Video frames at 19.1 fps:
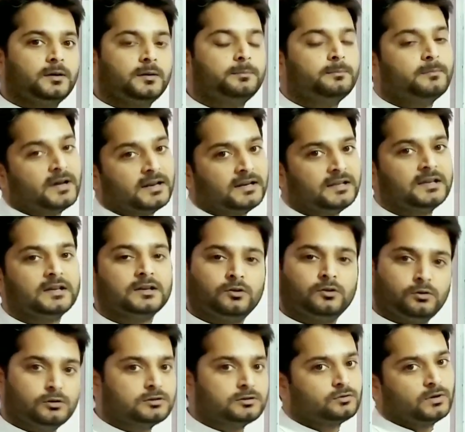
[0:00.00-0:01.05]
money
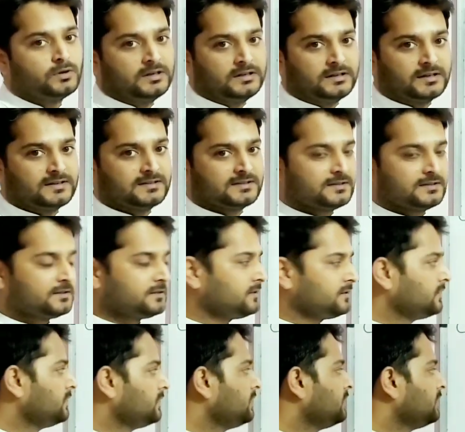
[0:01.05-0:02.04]
also increases.